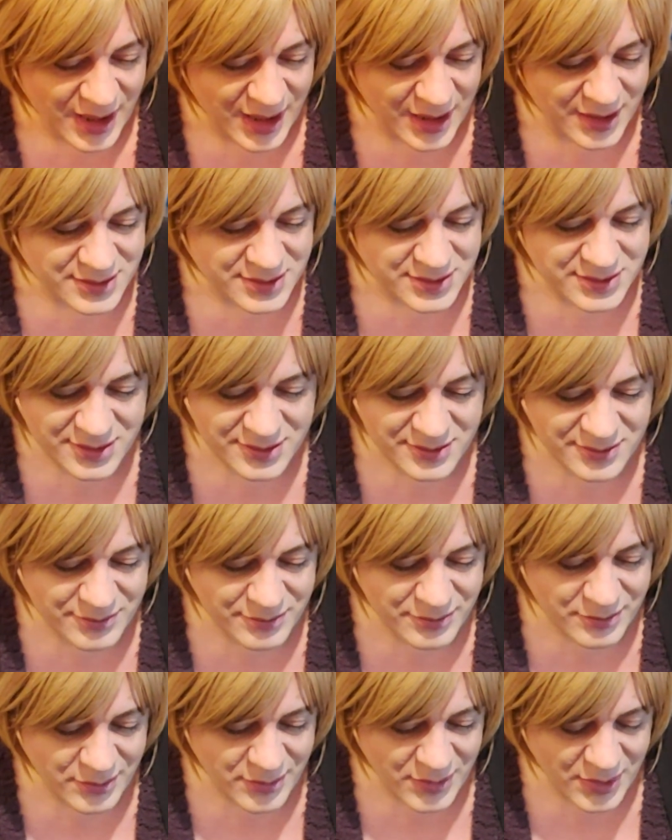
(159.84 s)
And
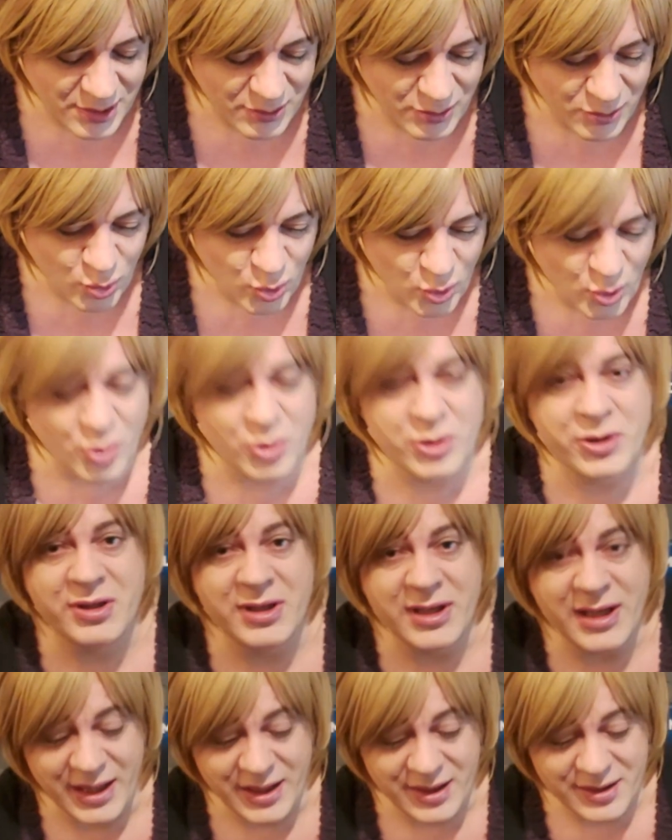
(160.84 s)
all you
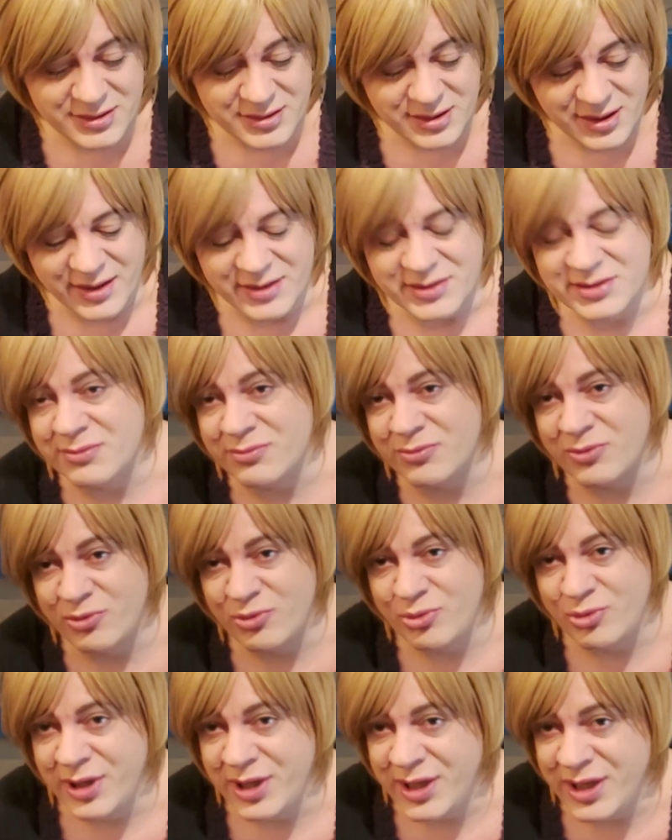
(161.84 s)
need is
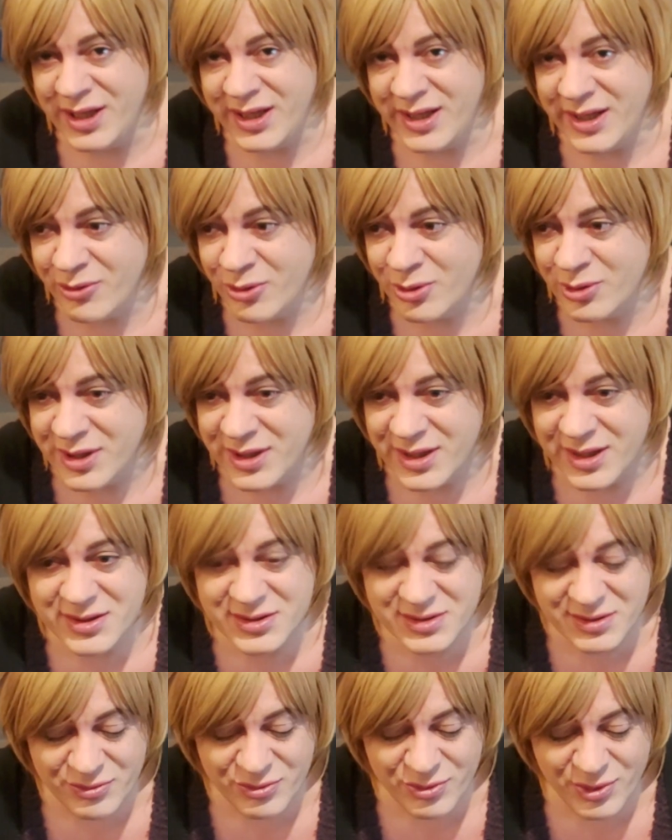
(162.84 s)
some
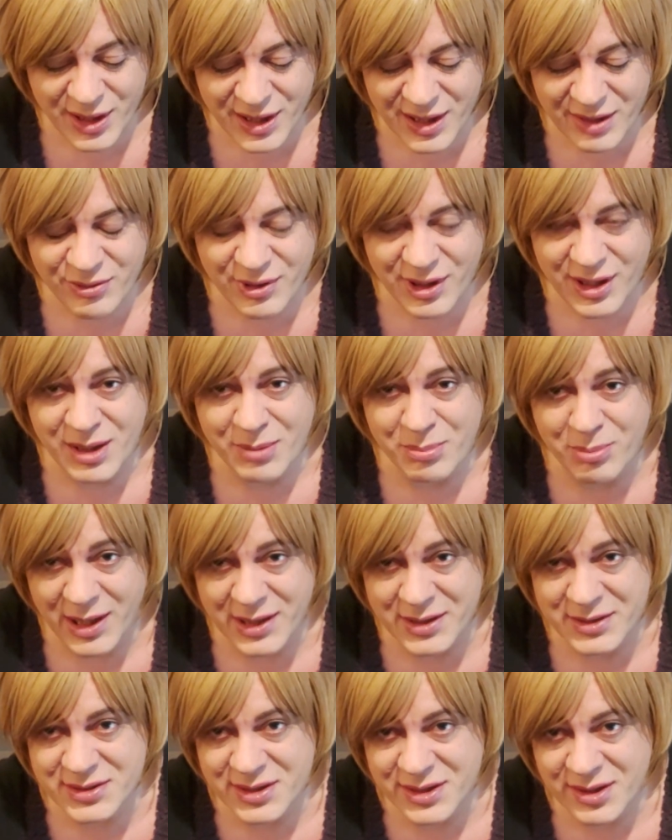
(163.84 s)
really
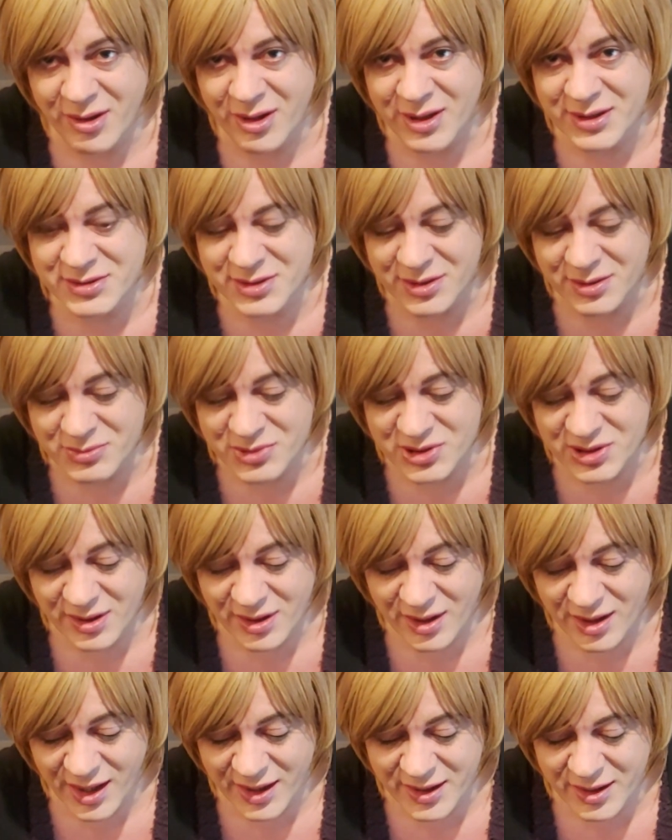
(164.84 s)
basic items.
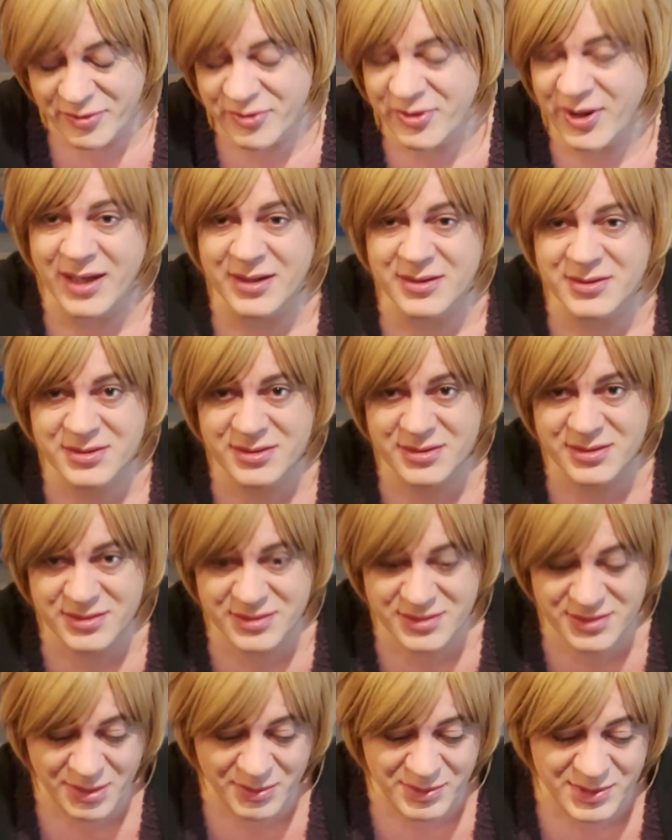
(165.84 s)
And in fact,
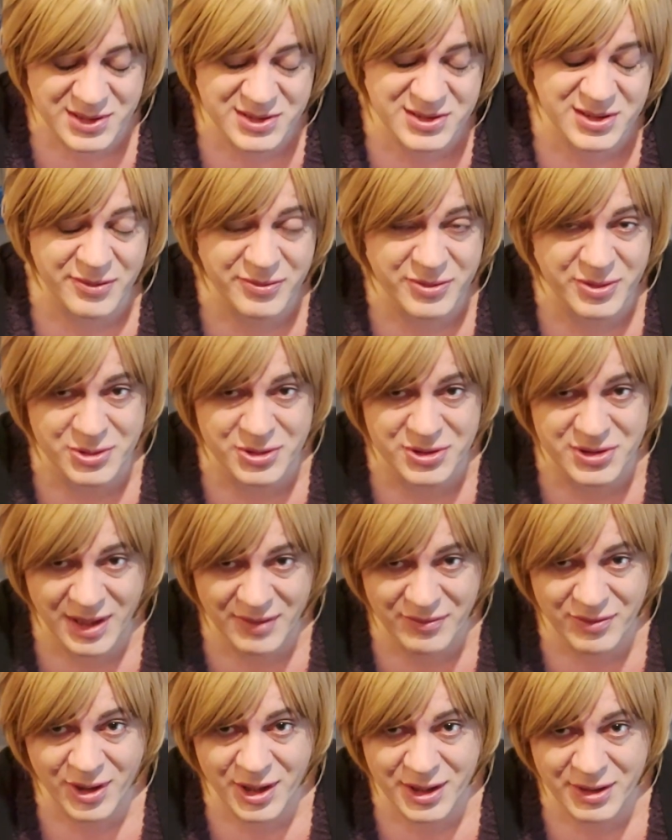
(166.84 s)
some of this stuff you'll just
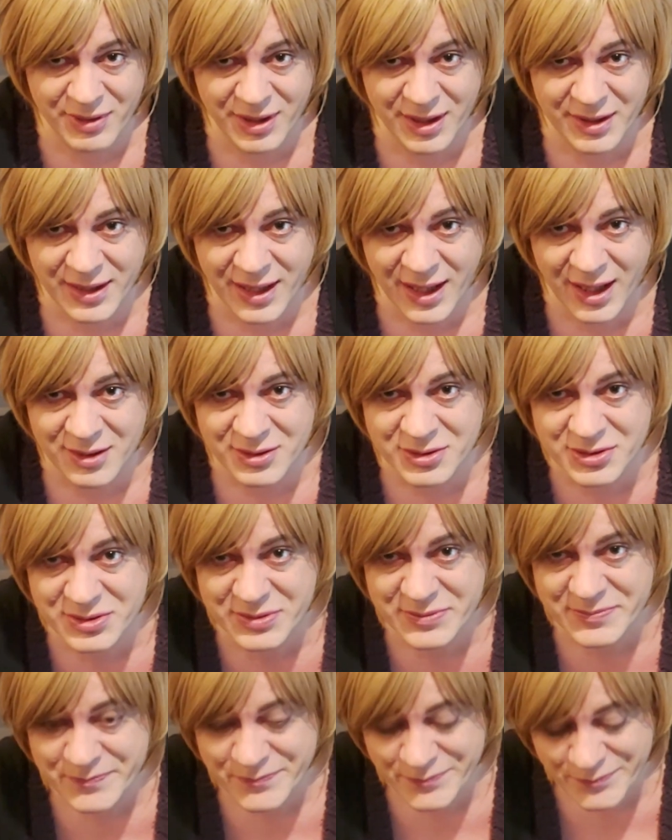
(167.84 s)
have lying around the house.